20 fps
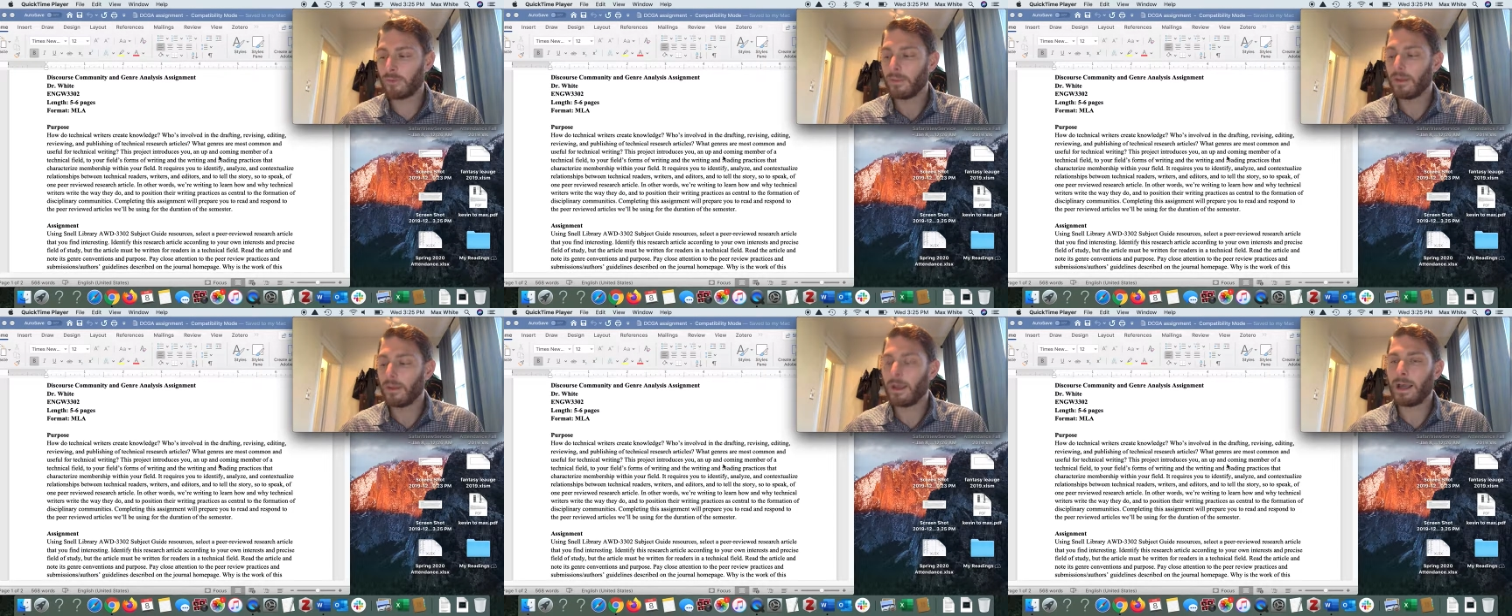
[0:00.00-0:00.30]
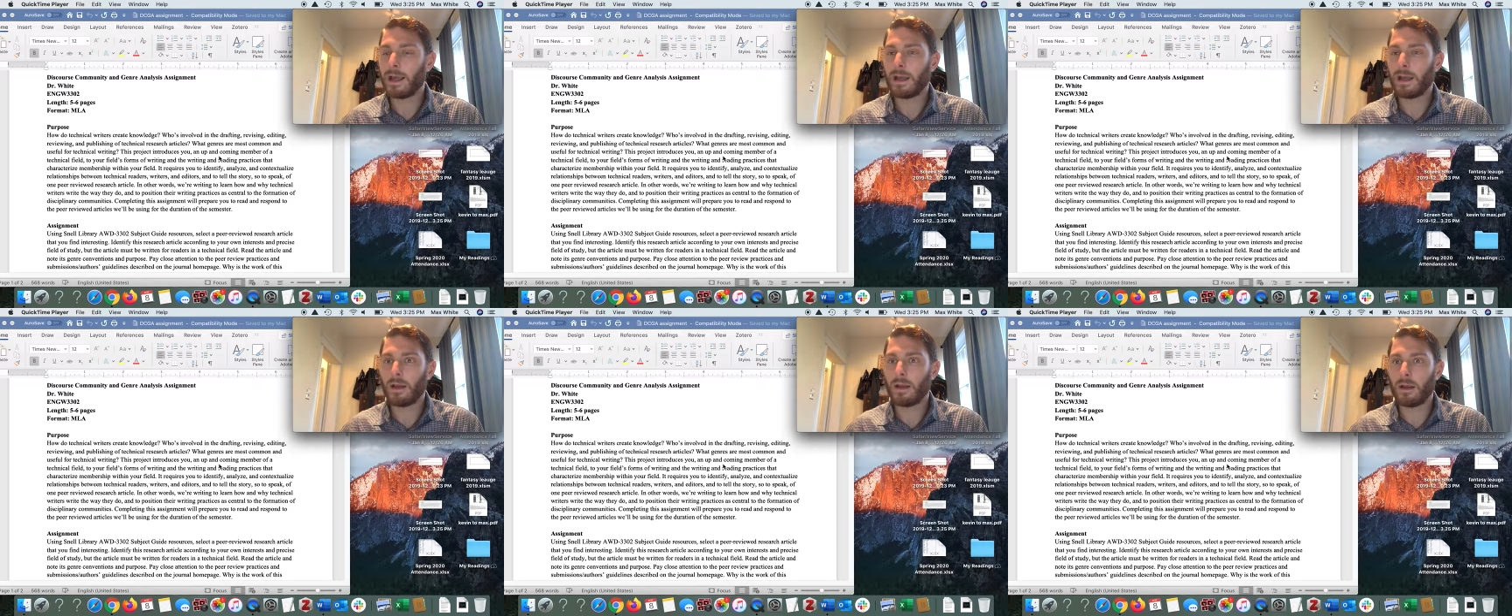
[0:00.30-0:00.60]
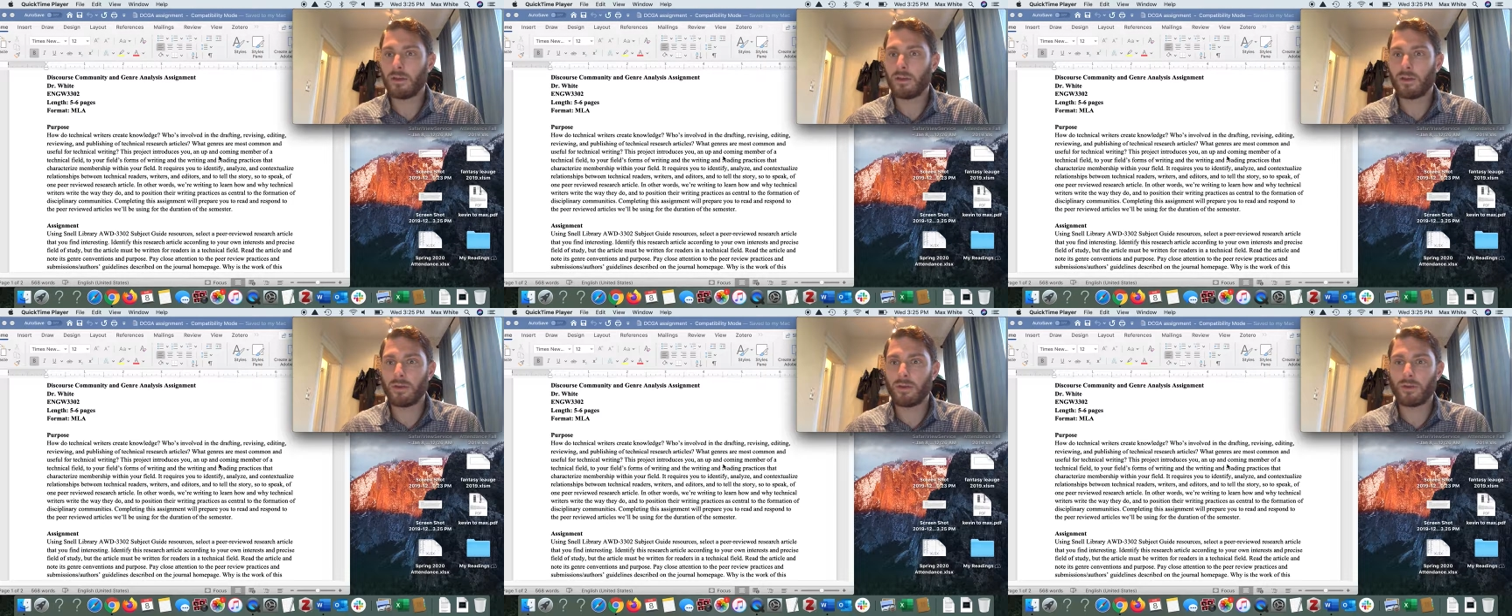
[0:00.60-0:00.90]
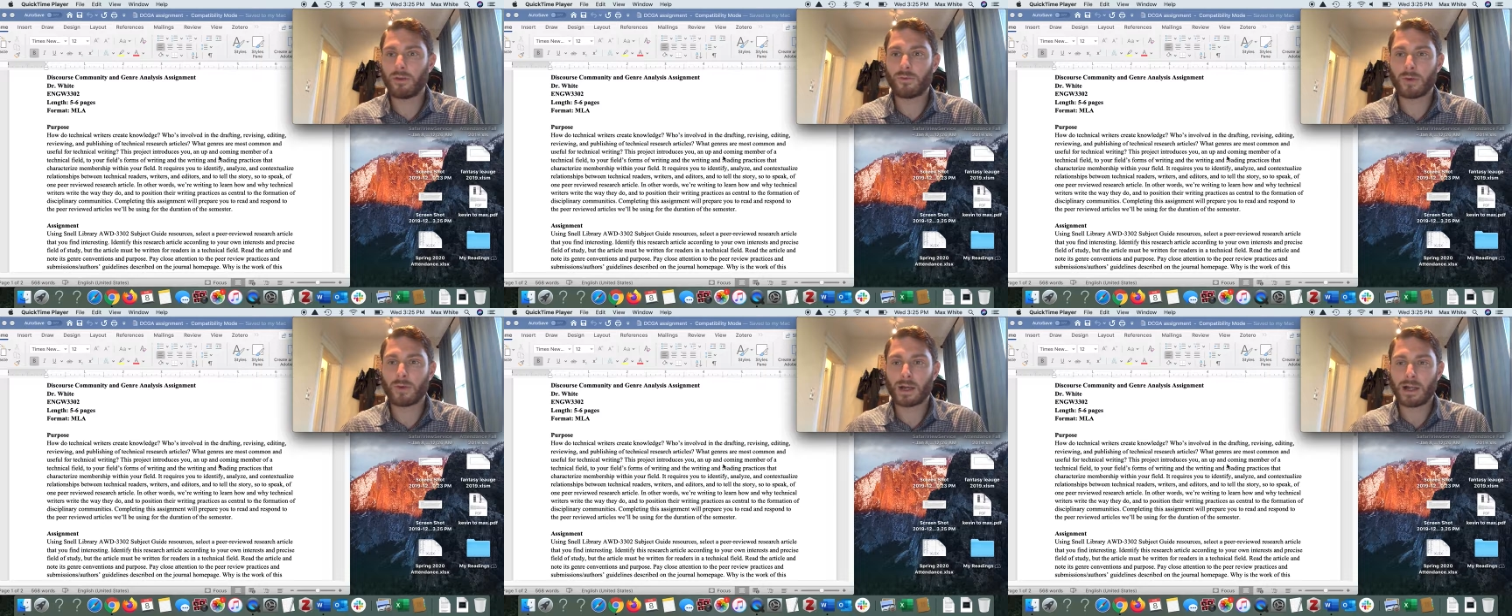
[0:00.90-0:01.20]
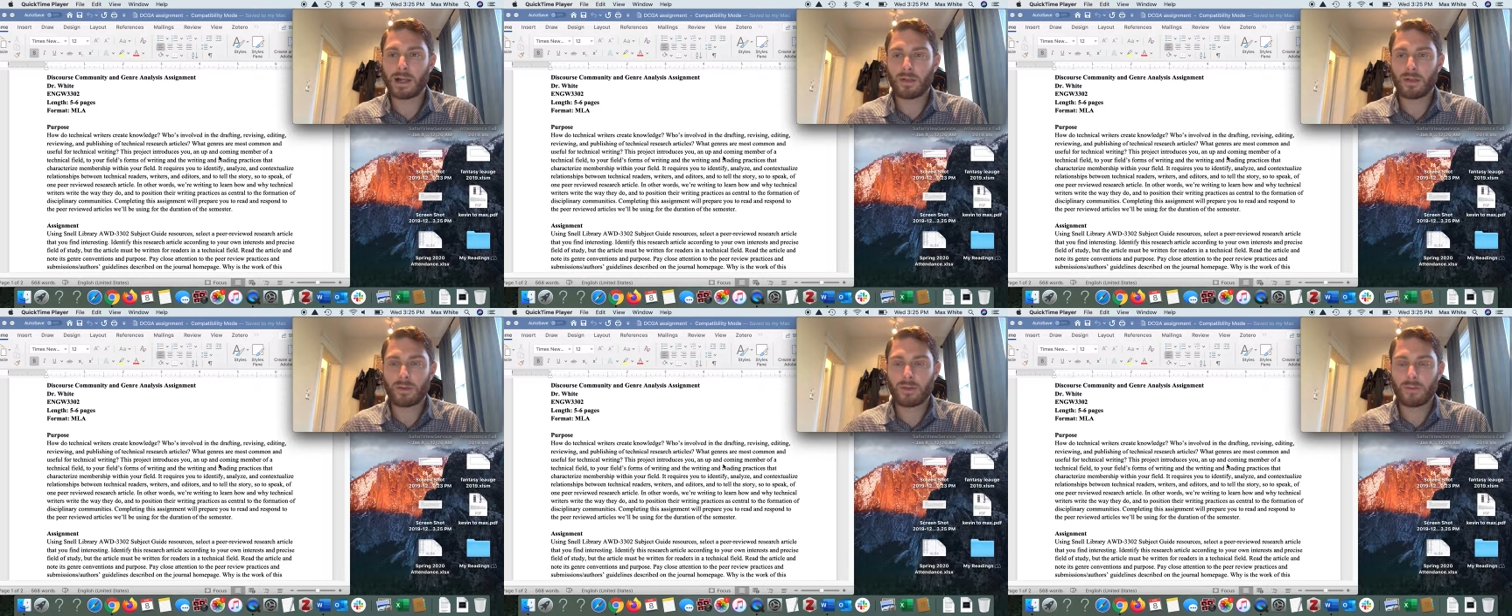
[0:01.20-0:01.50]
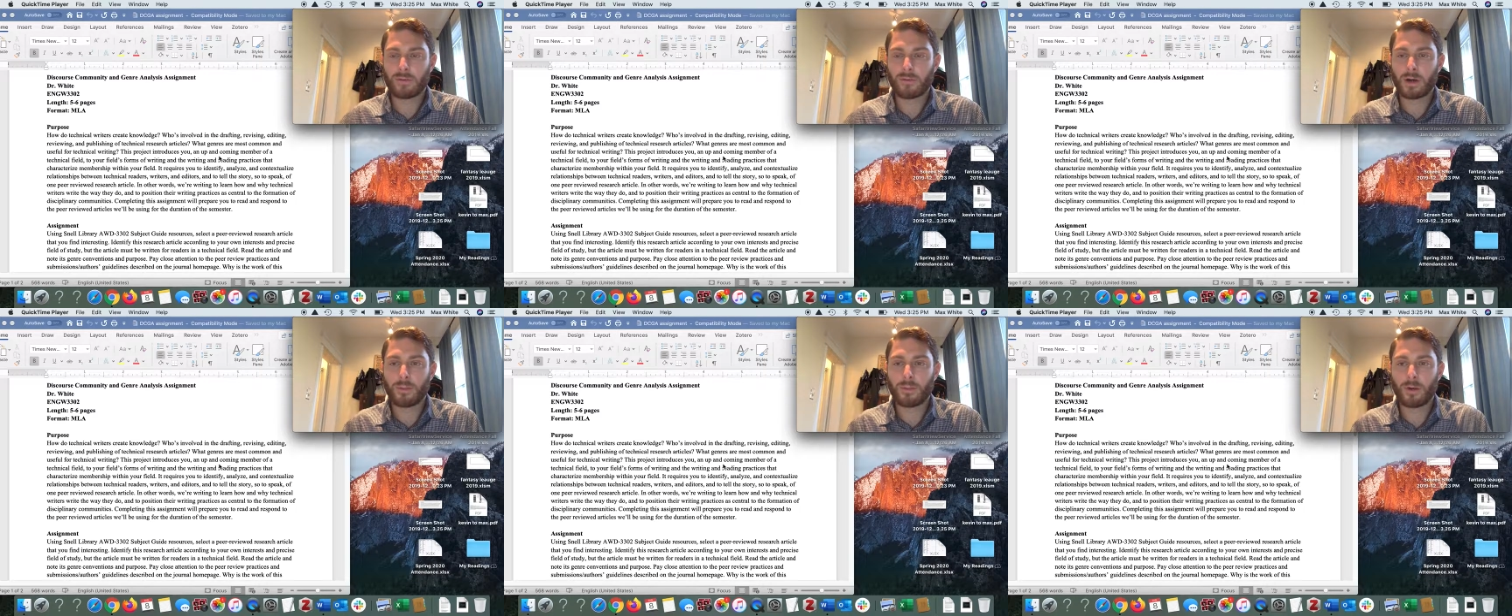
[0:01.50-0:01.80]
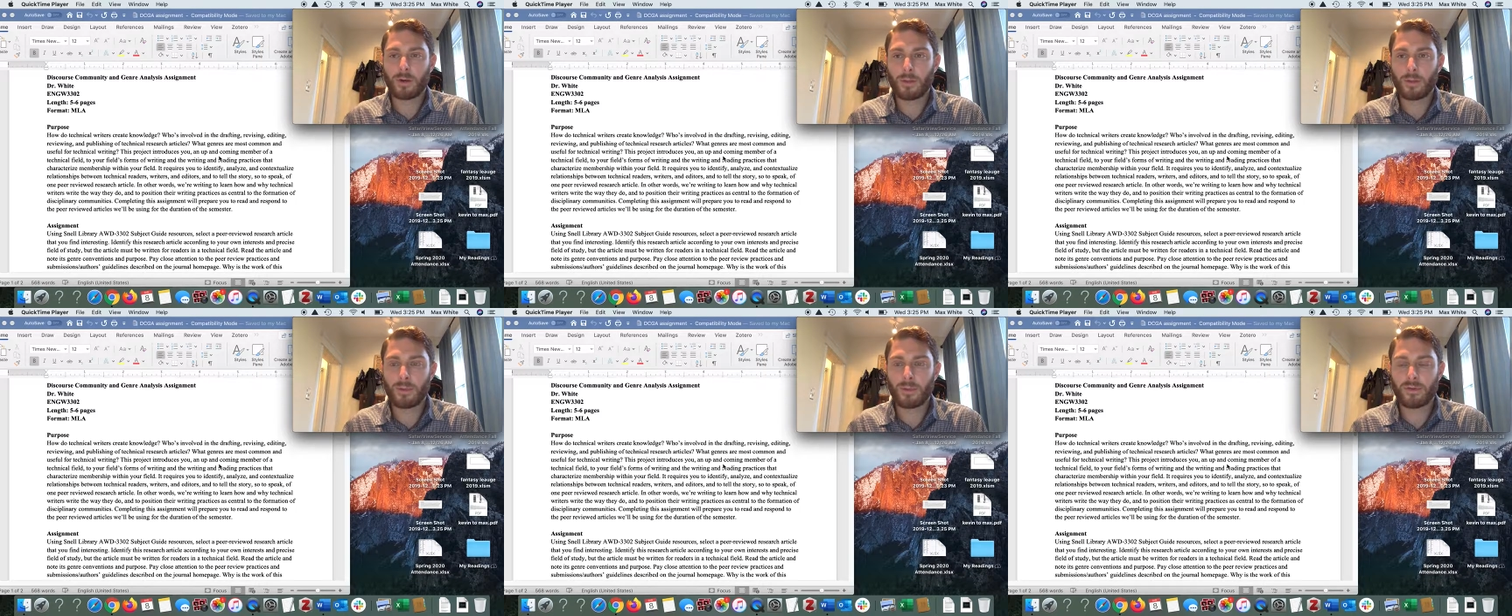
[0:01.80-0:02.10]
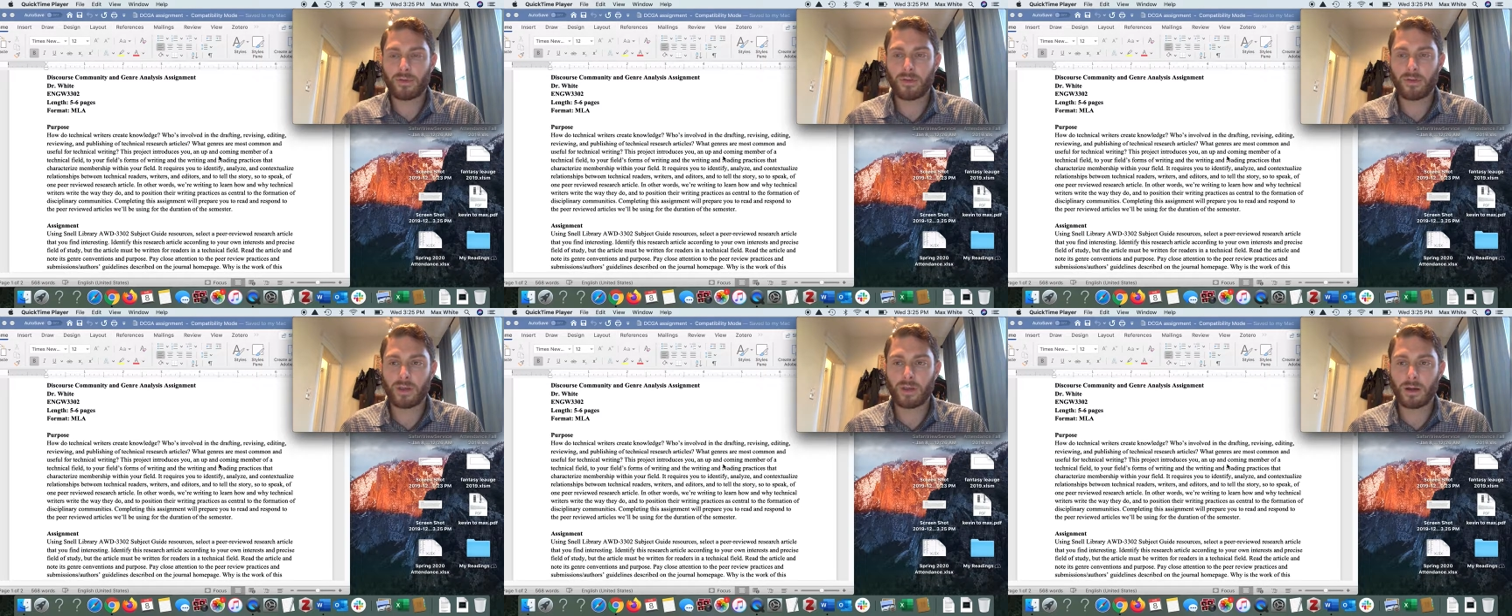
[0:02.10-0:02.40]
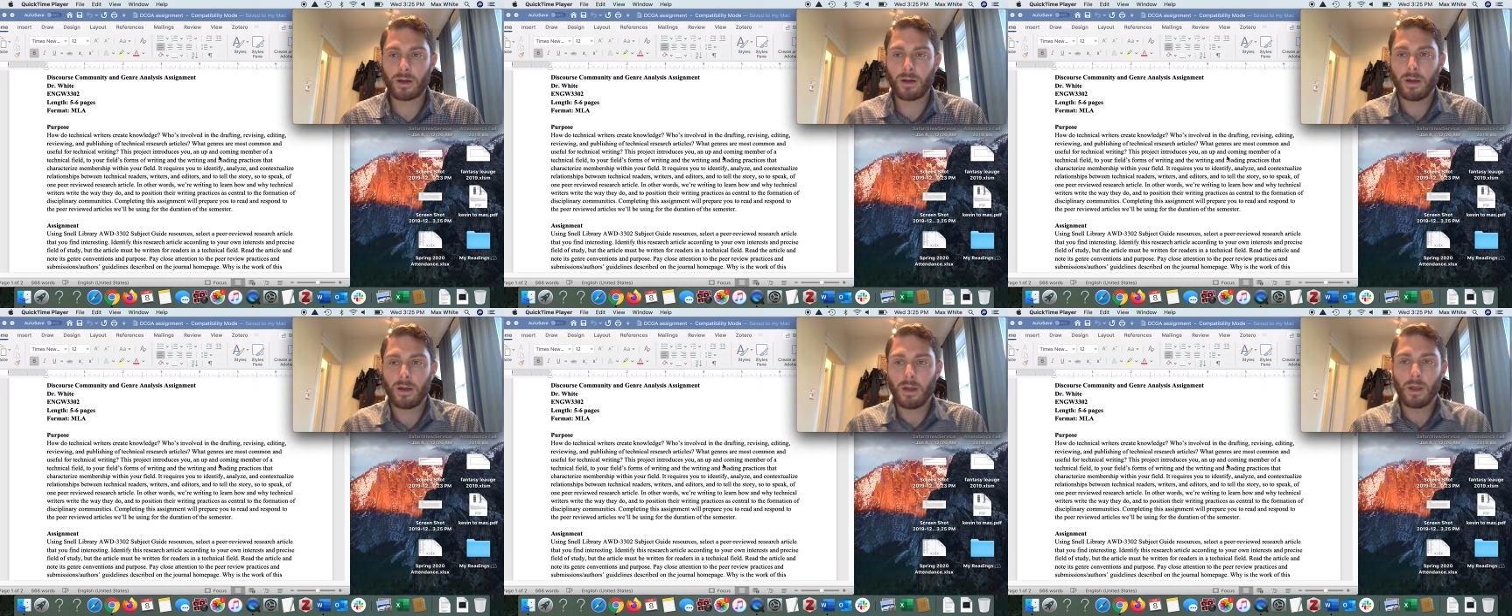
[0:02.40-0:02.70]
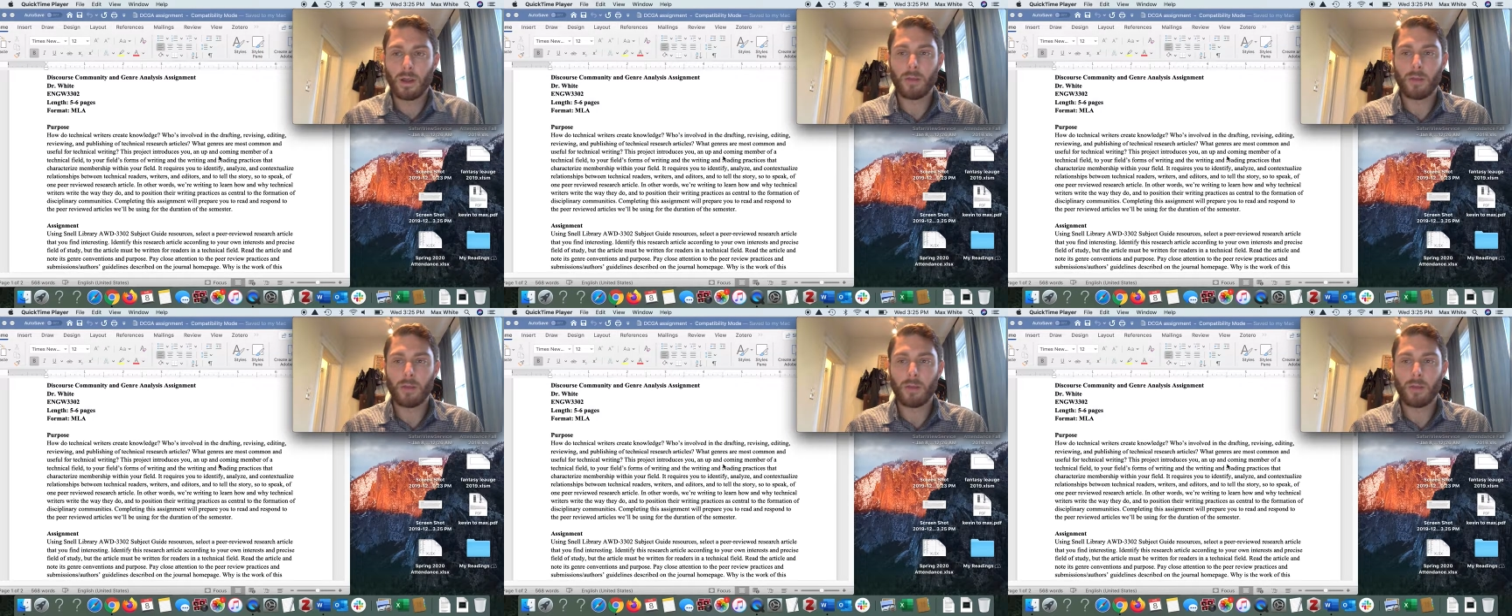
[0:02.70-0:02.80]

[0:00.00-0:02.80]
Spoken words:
And it's a useful concept for our purposes here